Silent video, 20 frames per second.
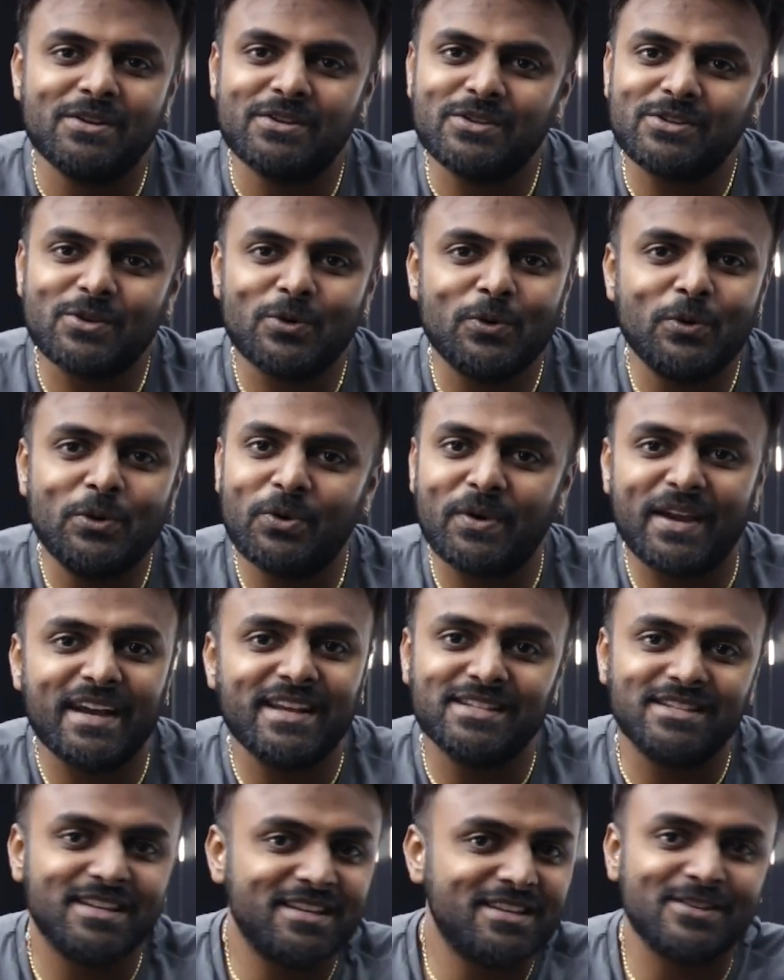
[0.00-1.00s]
So you
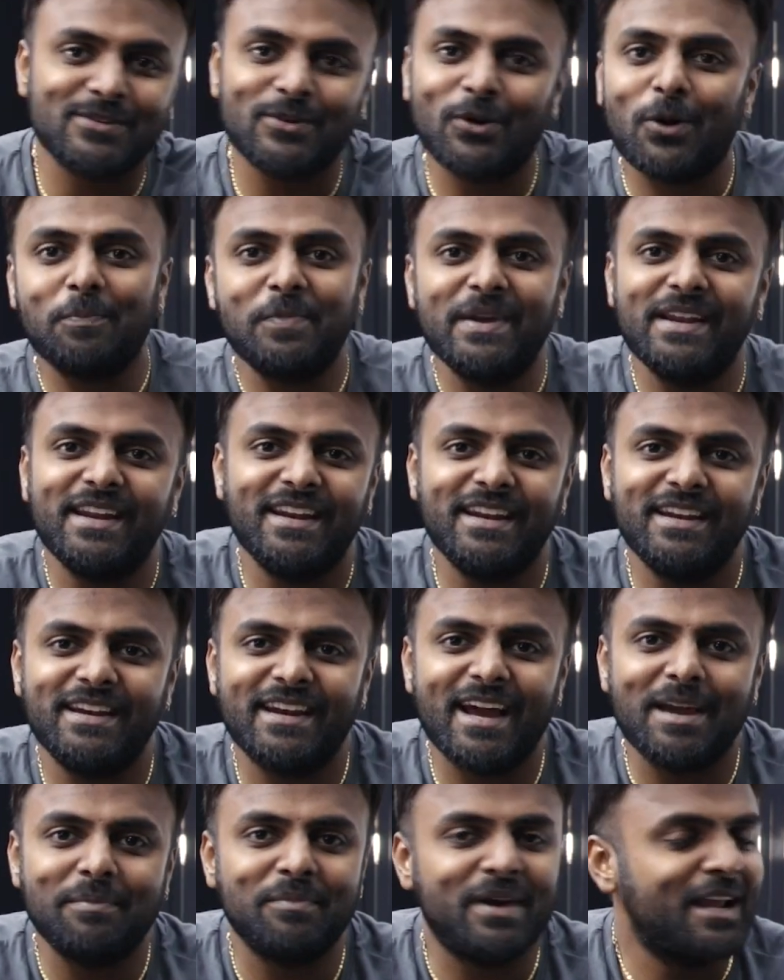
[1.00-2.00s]
can just drop in
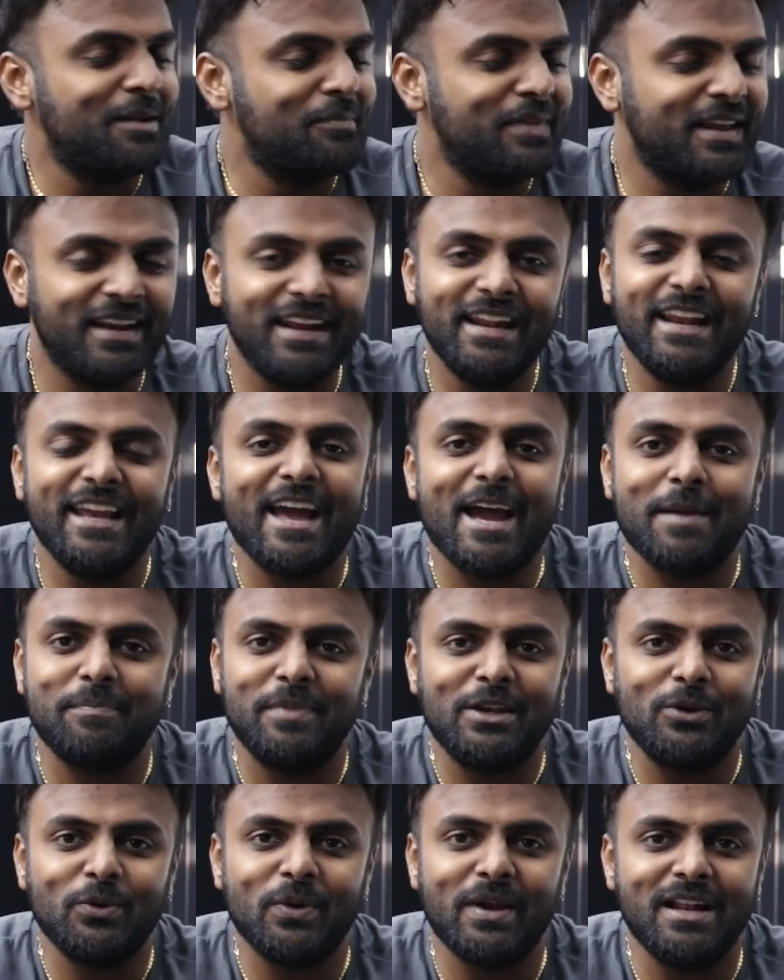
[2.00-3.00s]
anytime. I'll be really
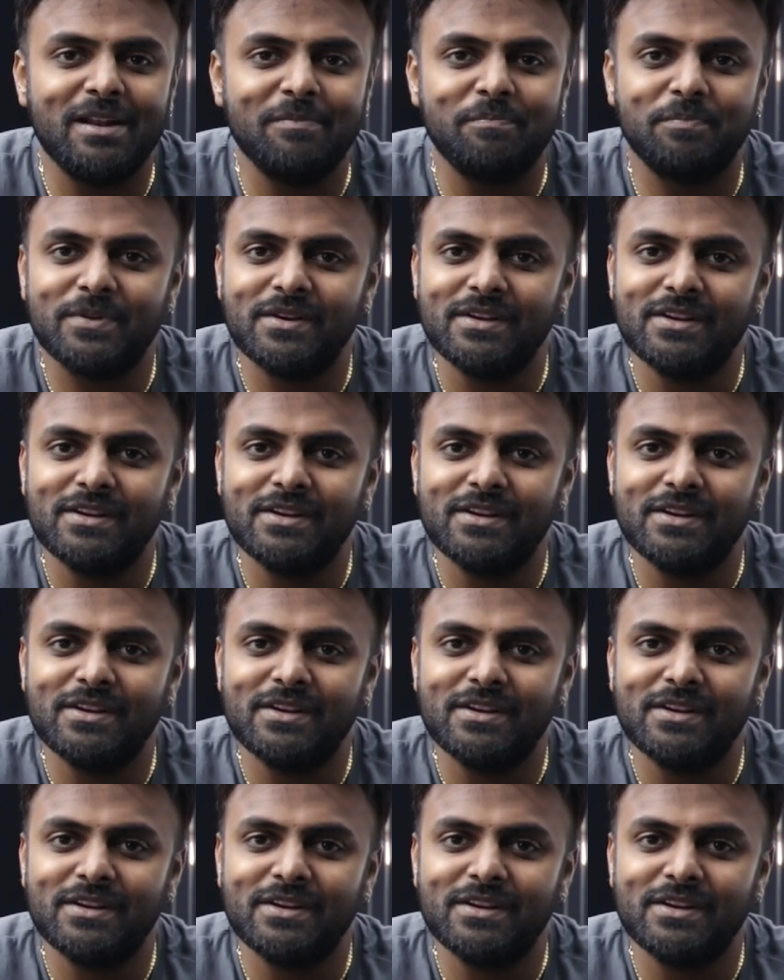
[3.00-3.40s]
happy to help.